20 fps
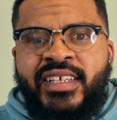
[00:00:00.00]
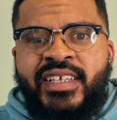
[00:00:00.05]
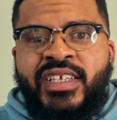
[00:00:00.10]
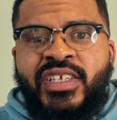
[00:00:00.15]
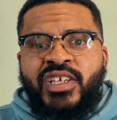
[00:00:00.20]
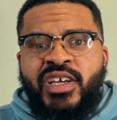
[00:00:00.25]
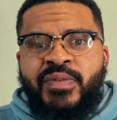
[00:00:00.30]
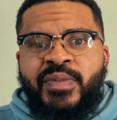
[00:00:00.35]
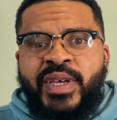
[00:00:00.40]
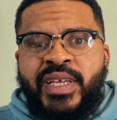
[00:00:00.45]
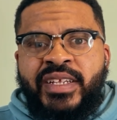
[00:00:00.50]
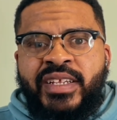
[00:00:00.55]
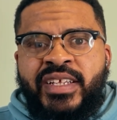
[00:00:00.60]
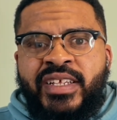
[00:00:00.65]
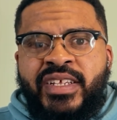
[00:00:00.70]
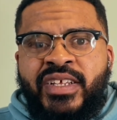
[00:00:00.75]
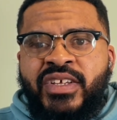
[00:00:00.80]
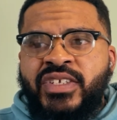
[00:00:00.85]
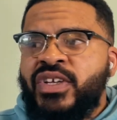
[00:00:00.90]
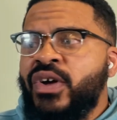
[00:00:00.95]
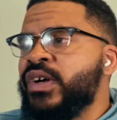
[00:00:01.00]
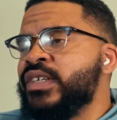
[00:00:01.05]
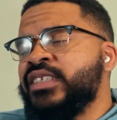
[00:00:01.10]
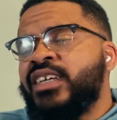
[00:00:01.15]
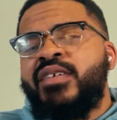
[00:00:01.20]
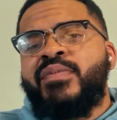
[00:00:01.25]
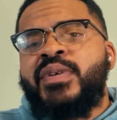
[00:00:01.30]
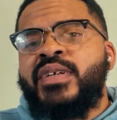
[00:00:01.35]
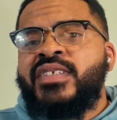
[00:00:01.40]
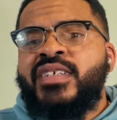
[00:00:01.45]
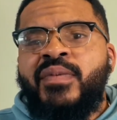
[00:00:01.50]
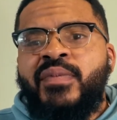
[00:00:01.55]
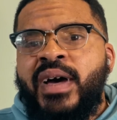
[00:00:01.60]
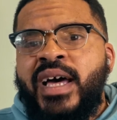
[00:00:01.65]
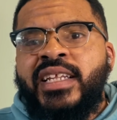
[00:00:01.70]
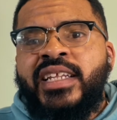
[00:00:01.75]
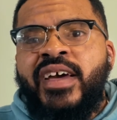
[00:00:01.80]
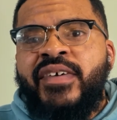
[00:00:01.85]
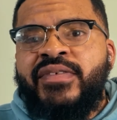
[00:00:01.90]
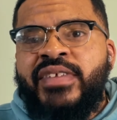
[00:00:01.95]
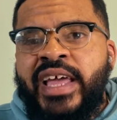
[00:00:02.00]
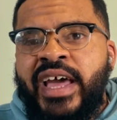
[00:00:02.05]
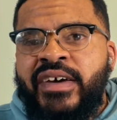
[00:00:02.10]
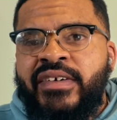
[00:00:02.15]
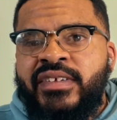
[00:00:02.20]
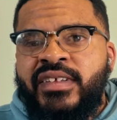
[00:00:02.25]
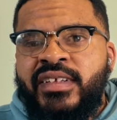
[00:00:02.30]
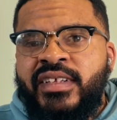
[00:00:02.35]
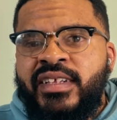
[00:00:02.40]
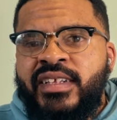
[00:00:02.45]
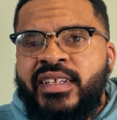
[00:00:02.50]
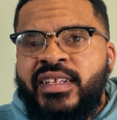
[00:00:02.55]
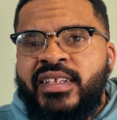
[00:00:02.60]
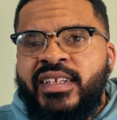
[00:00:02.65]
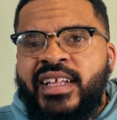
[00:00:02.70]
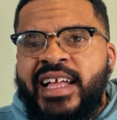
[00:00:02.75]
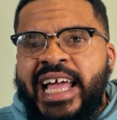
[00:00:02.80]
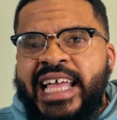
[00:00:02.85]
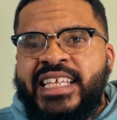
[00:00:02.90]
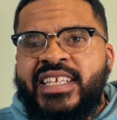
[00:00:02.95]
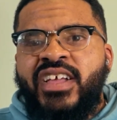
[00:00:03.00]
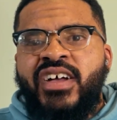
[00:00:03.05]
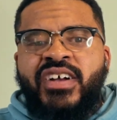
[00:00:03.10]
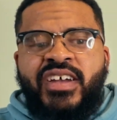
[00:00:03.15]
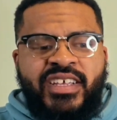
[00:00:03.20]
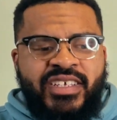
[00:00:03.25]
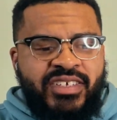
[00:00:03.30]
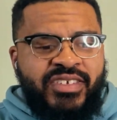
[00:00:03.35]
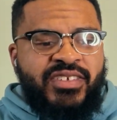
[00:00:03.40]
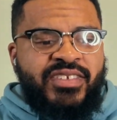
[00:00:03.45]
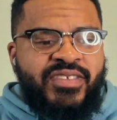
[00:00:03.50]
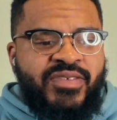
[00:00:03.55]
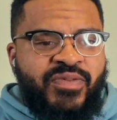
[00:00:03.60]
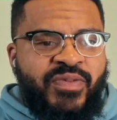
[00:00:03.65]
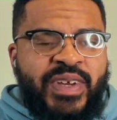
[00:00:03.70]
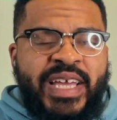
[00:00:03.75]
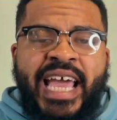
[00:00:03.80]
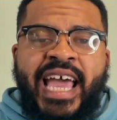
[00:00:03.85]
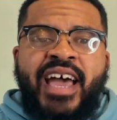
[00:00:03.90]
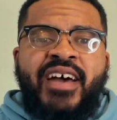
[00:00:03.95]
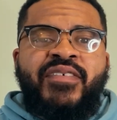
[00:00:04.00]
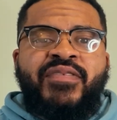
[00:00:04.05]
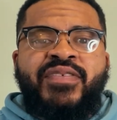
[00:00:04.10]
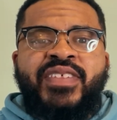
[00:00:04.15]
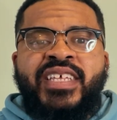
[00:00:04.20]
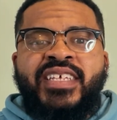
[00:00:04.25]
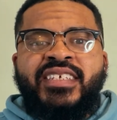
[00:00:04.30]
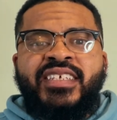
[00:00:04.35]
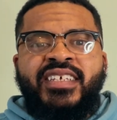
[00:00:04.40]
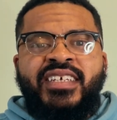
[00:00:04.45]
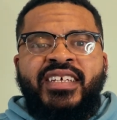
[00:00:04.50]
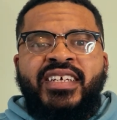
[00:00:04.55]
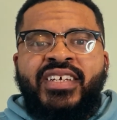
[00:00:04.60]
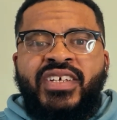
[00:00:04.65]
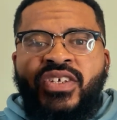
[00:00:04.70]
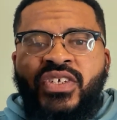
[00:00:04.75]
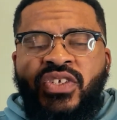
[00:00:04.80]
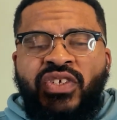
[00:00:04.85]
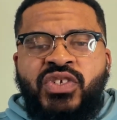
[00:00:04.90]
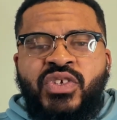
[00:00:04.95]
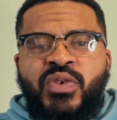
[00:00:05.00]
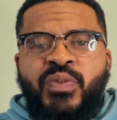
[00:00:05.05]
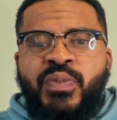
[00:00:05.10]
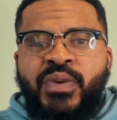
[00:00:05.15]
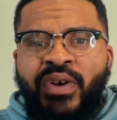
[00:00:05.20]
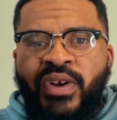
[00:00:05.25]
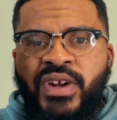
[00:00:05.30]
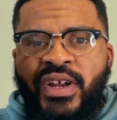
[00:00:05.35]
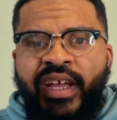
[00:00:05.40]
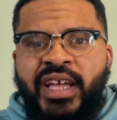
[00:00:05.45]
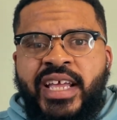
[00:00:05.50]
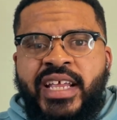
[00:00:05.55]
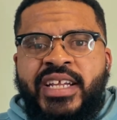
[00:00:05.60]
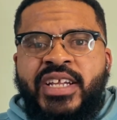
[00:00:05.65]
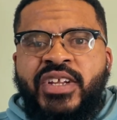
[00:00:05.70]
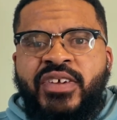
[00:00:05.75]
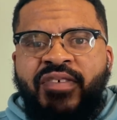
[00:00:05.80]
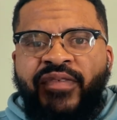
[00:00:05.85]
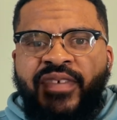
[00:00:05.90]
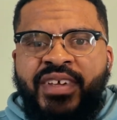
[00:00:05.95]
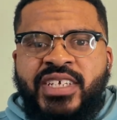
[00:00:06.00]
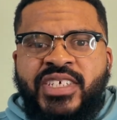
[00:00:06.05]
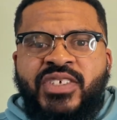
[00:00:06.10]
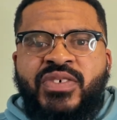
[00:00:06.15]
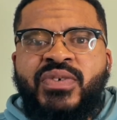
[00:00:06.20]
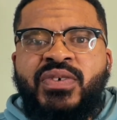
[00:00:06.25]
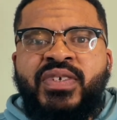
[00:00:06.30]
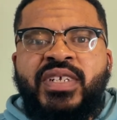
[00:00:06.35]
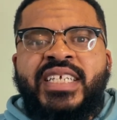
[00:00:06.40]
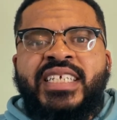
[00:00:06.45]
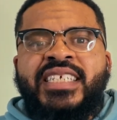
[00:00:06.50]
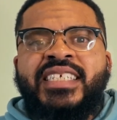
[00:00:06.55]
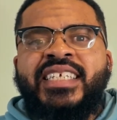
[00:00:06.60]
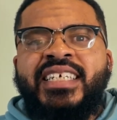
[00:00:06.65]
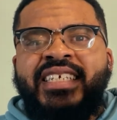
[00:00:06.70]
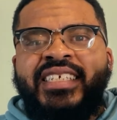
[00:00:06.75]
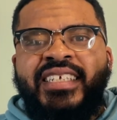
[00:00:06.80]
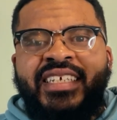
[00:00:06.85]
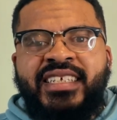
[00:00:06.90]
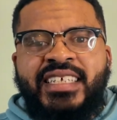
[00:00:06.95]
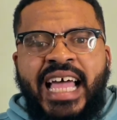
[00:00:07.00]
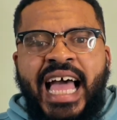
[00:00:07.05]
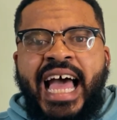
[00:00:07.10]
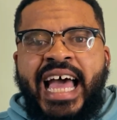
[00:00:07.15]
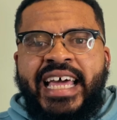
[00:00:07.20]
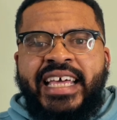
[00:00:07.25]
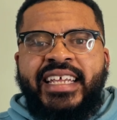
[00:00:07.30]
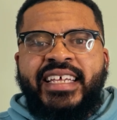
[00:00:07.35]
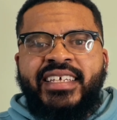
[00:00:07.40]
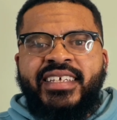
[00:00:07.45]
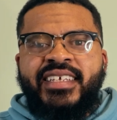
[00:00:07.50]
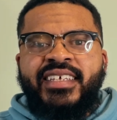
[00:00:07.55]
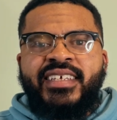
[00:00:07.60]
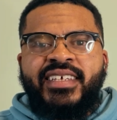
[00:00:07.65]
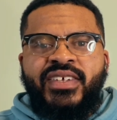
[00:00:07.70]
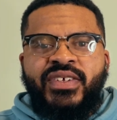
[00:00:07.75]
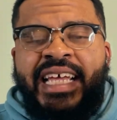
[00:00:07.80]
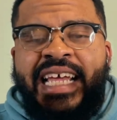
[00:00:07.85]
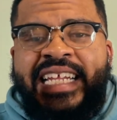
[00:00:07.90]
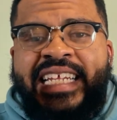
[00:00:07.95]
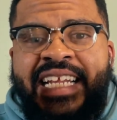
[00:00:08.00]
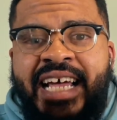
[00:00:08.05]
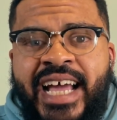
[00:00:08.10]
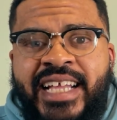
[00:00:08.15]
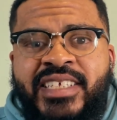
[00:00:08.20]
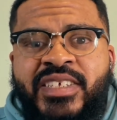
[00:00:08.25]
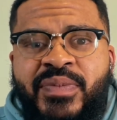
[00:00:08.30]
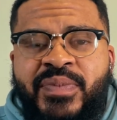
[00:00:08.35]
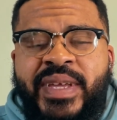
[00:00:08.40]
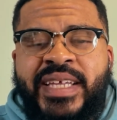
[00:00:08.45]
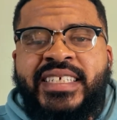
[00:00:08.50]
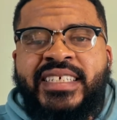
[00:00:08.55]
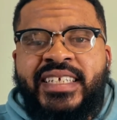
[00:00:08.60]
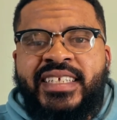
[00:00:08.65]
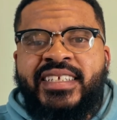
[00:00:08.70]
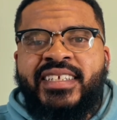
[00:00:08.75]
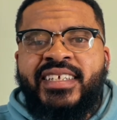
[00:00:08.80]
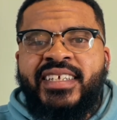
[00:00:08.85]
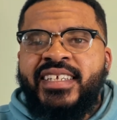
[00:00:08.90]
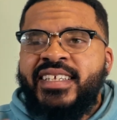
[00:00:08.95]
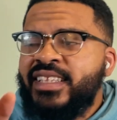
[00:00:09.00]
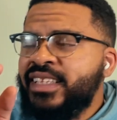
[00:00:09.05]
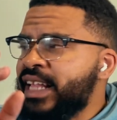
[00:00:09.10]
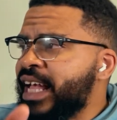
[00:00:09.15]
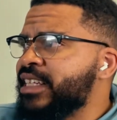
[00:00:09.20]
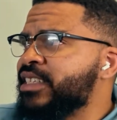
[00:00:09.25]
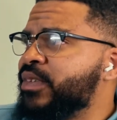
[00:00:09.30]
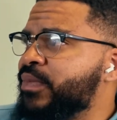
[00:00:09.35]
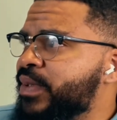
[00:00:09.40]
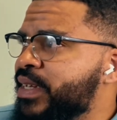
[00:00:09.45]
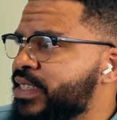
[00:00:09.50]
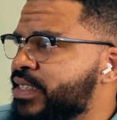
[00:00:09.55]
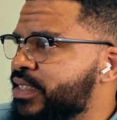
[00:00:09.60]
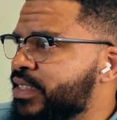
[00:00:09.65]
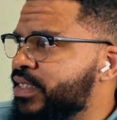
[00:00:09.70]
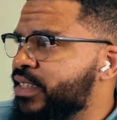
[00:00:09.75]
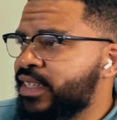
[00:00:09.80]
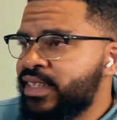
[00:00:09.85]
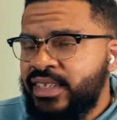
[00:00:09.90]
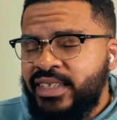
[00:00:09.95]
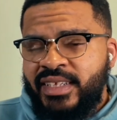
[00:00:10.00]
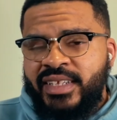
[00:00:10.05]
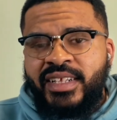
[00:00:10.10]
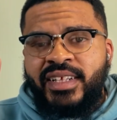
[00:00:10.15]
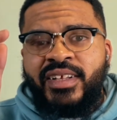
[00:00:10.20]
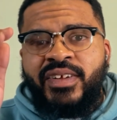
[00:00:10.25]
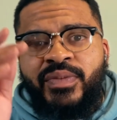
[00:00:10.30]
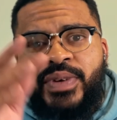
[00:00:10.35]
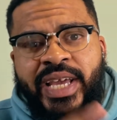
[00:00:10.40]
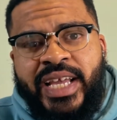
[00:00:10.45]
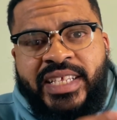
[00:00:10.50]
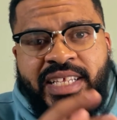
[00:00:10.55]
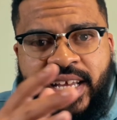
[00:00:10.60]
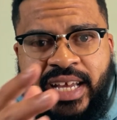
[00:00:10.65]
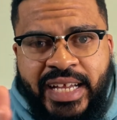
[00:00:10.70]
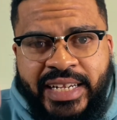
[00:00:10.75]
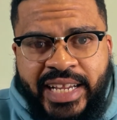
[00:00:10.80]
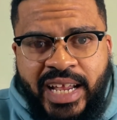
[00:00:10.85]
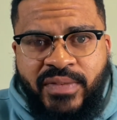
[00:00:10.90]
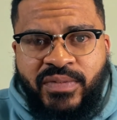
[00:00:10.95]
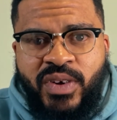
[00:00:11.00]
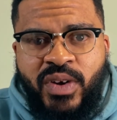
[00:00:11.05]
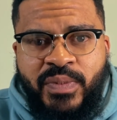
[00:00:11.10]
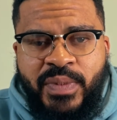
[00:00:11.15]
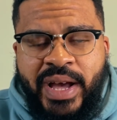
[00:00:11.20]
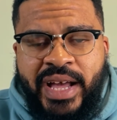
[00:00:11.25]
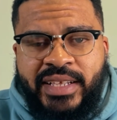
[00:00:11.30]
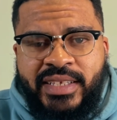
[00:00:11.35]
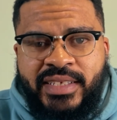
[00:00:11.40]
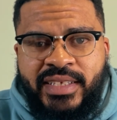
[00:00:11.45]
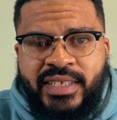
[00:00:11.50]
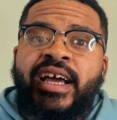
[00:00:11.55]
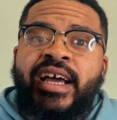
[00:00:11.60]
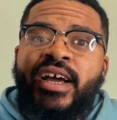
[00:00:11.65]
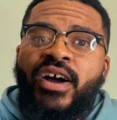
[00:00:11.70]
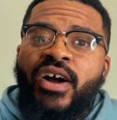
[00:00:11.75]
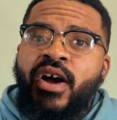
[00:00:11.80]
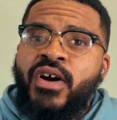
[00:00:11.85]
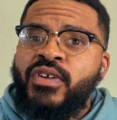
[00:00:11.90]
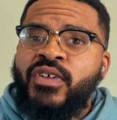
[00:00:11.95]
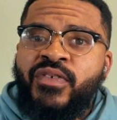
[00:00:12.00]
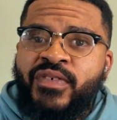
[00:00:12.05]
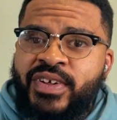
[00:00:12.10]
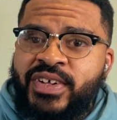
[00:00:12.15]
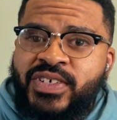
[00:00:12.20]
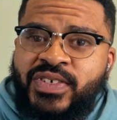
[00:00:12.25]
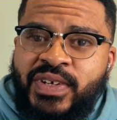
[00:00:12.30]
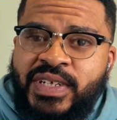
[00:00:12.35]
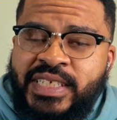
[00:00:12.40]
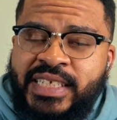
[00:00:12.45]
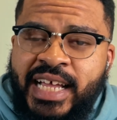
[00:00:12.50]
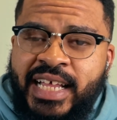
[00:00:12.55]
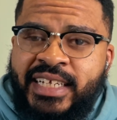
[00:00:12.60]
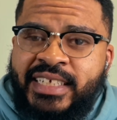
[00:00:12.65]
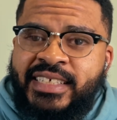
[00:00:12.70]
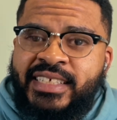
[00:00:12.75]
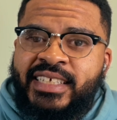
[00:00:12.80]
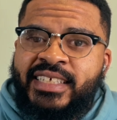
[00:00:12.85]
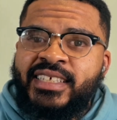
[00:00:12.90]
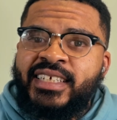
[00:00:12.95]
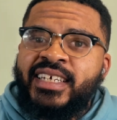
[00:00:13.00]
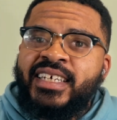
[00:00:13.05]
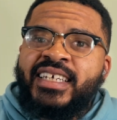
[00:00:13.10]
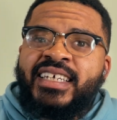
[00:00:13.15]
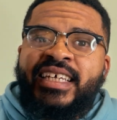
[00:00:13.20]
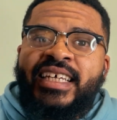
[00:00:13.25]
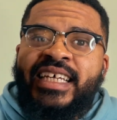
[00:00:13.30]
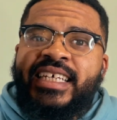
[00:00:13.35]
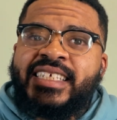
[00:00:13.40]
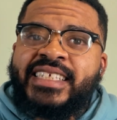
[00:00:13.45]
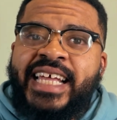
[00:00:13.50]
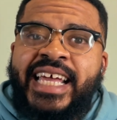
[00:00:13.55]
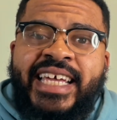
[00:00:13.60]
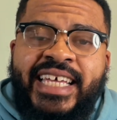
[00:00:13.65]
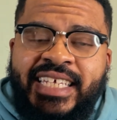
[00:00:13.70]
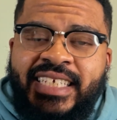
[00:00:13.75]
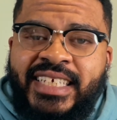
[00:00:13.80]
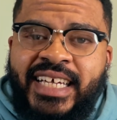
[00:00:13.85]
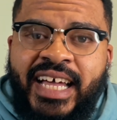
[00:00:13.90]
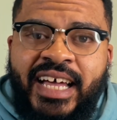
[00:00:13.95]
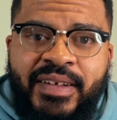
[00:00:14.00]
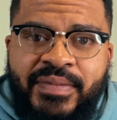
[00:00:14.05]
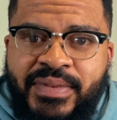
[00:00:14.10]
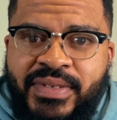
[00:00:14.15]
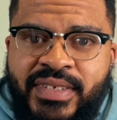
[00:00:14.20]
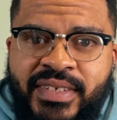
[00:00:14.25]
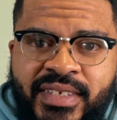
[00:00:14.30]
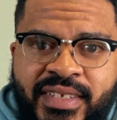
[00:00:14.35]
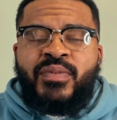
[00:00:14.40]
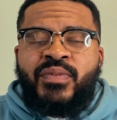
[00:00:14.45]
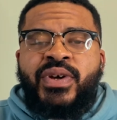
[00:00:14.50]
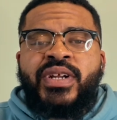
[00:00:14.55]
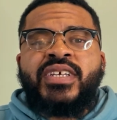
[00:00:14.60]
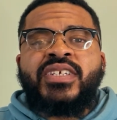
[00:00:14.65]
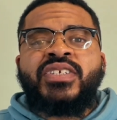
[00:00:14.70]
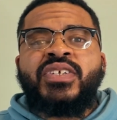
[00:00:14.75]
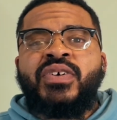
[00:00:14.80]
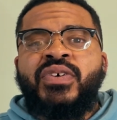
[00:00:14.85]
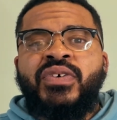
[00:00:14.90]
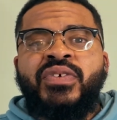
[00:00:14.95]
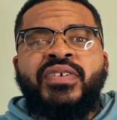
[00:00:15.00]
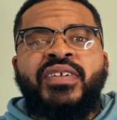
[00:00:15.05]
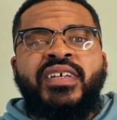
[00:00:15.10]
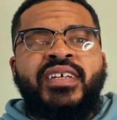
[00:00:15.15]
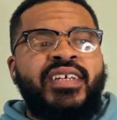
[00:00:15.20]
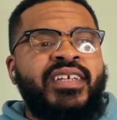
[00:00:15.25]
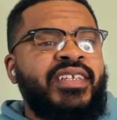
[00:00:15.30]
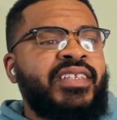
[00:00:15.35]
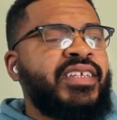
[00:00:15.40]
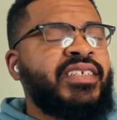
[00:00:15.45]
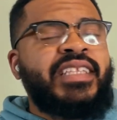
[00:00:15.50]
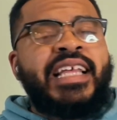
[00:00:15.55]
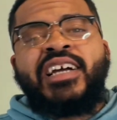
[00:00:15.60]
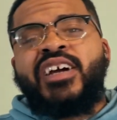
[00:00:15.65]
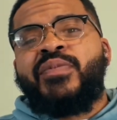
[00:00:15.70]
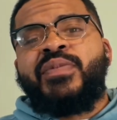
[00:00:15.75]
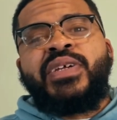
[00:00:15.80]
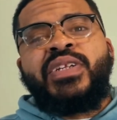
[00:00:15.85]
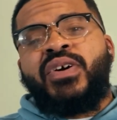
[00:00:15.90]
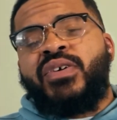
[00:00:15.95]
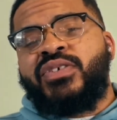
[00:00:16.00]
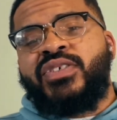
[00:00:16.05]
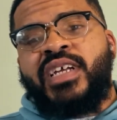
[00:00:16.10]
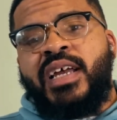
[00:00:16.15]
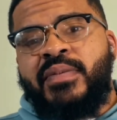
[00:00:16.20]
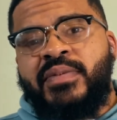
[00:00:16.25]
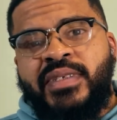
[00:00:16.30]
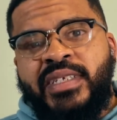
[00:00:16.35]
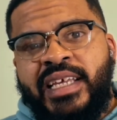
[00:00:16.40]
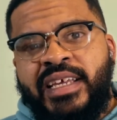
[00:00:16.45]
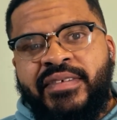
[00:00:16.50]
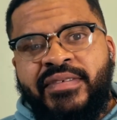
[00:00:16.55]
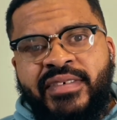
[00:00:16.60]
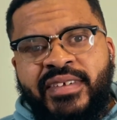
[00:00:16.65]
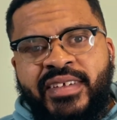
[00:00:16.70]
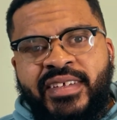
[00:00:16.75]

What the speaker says: You know what I mean? There's always going to be somebody left out as long as we have this super individualistic society. And not to mention, we got the goddamn robots. Artificial intelligence is taking jobs. Pretty soon, there's not gonna be no jobs left.